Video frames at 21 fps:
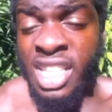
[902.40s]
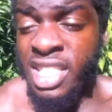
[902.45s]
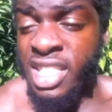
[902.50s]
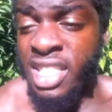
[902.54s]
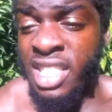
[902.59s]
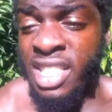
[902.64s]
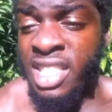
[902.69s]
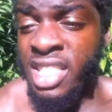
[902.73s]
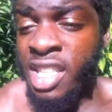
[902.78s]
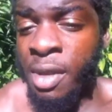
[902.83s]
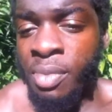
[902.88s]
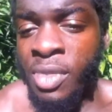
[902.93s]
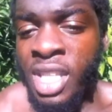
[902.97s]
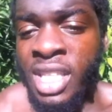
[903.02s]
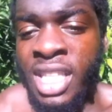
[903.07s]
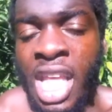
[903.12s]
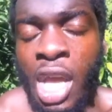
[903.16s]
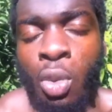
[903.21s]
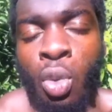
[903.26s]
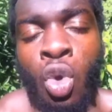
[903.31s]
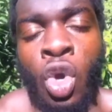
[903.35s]
It is
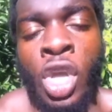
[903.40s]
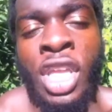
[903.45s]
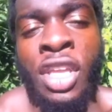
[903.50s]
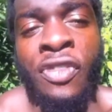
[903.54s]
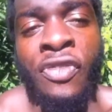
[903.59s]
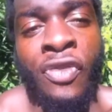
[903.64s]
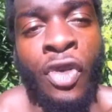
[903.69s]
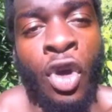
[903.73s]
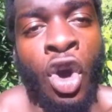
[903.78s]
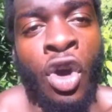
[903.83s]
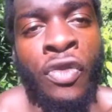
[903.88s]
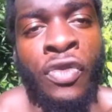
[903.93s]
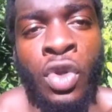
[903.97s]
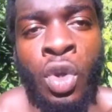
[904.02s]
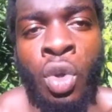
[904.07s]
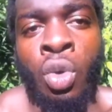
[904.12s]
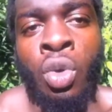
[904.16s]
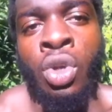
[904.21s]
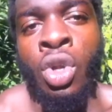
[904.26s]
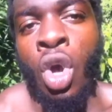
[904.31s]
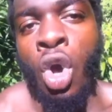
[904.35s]
something that will evolve
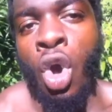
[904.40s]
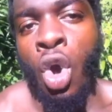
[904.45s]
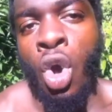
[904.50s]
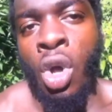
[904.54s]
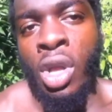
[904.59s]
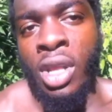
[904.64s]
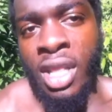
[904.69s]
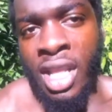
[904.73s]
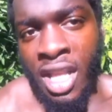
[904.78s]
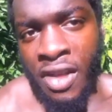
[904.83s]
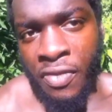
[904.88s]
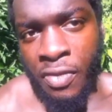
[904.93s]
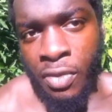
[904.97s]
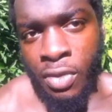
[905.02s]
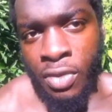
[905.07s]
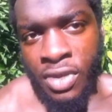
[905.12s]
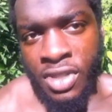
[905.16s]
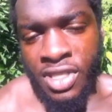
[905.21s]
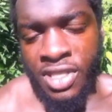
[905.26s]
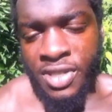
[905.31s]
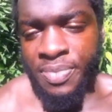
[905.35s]
you on all
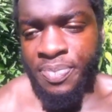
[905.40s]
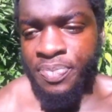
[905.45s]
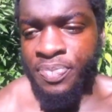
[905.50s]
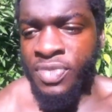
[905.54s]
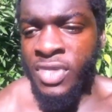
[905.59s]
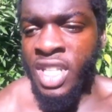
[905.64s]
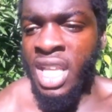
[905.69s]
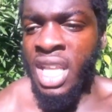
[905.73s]
levels.